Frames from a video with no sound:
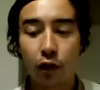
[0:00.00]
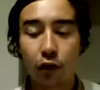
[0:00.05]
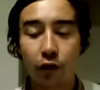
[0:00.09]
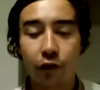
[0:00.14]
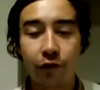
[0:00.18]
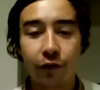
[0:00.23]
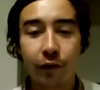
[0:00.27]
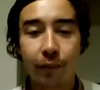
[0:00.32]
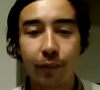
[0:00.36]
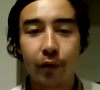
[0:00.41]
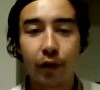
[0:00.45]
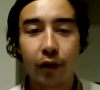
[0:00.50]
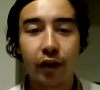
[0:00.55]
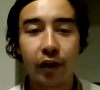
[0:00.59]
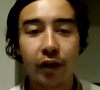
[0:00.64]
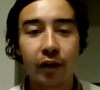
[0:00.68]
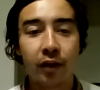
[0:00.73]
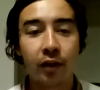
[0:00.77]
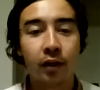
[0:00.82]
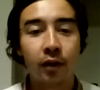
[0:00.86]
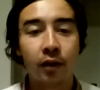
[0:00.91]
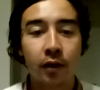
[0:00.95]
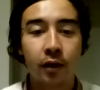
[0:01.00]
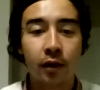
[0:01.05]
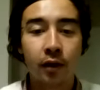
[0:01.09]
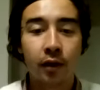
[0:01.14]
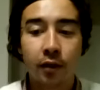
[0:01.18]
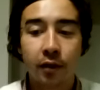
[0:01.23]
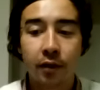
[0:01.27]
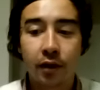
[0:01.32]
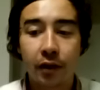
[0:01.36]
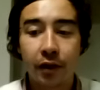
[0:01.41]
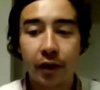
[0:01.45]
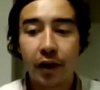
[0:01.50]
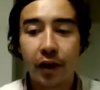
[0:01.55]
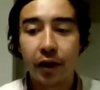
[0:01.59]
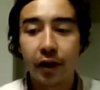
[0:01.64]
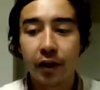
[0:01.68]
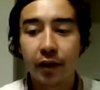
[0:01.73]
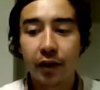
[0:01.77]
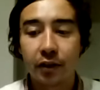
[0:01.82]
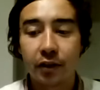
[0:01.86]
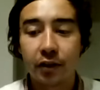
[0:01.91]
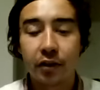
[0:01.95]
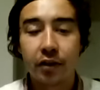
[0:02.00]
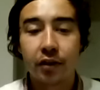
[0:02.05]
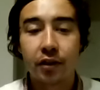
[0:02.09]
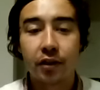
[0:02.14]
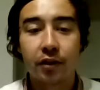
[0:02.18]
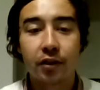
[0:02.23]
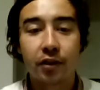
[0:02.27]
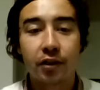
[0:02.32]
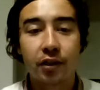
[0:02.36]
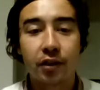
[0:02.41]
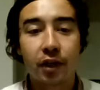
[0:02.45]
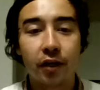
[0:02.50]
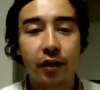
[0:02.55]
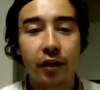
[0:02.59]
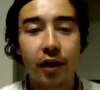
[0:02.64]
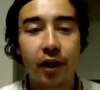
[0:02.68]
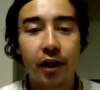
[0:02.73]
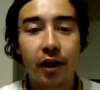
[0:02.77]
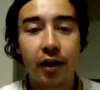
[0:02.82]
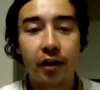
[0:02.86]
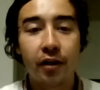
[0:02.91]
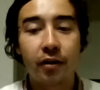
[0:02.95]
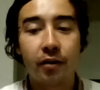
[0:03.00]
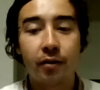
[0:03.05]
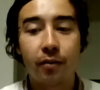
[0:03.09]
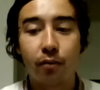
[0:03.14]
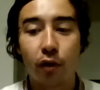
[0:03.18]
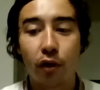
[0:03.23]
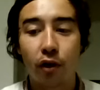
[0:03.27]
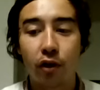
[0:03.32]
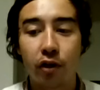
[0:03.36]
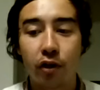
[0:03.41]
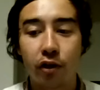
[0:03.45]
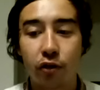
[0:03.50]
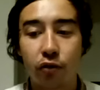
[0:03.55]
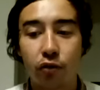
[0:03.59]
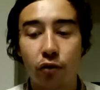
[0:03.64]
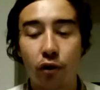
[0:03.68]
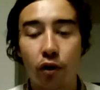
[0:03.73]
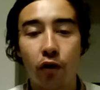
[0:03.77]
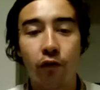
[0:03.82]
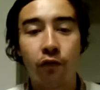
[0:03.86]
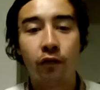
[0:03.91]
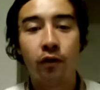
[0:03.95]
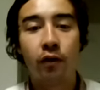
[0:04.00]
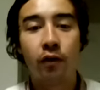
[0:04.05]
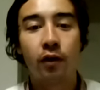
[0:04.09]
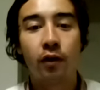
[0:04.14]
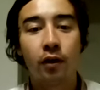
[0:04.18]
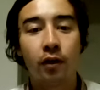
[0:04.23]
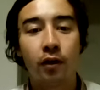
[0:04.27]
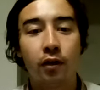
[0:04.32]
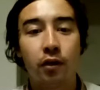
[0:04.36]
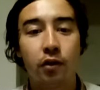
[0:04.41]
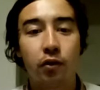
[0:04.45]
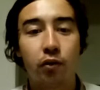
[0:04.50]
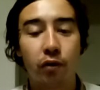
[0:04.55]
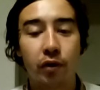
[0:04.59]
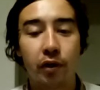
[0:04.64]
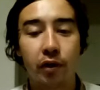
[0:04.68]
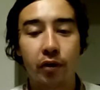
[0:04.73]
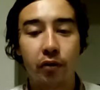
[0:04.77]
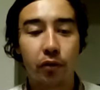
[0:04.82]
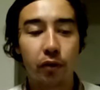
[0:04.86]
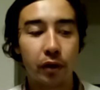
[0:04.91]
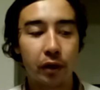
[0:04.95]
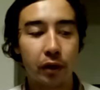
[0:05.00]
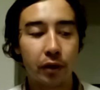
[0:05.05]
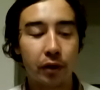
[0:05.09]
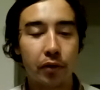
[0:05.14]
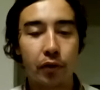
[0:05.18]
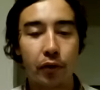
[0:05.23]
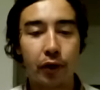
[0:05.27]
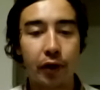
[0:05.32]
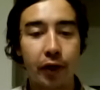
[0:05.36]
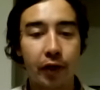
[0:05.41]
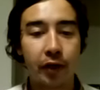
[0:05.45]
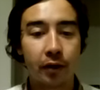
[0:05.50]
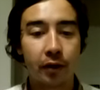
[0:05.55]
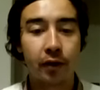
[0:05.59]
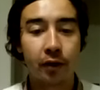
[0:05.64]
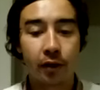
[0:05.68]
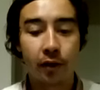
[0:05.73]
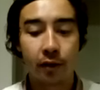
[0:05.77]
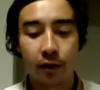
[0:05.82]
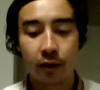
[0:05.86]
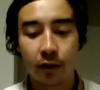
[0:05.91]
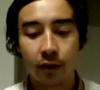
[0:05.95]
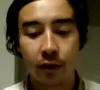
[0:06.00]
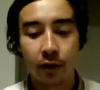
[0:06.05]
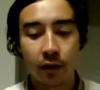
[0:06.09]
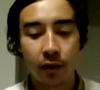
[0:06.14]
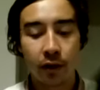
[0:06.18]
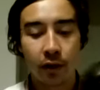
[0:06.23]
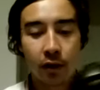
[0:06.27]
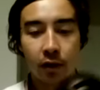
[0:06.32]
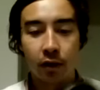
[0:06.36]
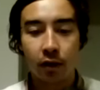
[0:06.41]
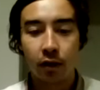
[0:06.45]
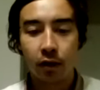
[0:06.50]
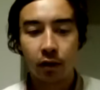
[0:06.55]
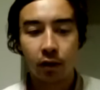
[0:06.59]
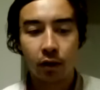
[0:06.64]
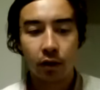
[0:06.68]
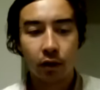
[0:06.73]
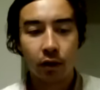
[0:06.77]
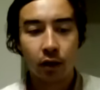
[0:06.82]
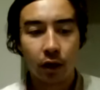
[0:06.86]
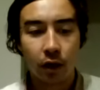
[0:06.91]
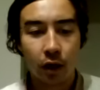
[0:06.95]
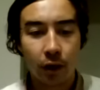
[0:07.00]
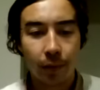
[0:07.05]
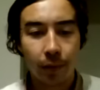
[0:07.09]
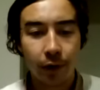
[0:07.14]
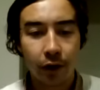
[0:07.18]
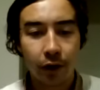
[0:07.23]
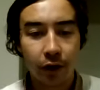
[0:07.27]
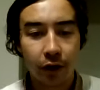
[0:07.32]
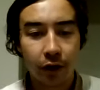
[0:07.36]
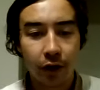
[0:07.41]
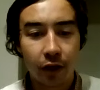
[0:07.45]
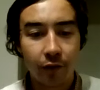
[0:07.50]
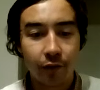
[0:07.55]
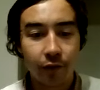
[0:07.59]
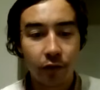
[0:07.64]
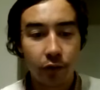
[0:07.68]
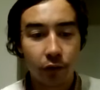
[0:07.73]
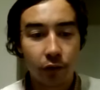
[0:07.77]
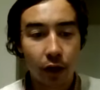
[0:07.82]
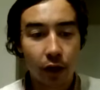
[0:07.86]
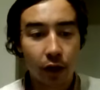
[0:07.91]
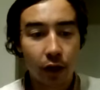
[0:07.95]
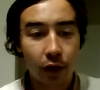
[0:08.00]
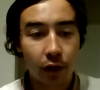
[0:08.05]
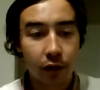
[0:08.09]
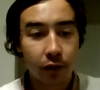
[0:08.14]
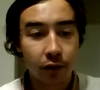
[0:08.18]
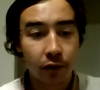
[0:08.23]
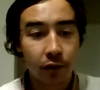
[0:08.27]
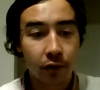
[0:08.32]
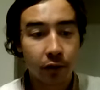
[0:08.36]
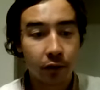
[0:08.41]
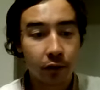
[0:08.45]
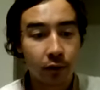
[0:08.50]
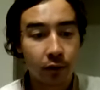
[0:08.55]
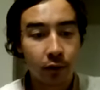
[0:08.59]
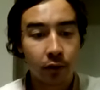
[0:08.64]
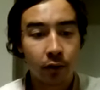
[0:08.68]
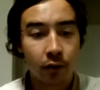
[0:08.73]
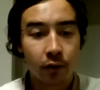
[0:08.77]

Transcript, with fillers: Hello, everybody. Today is Sunday, March 12th, 2023. I'm here to give you guys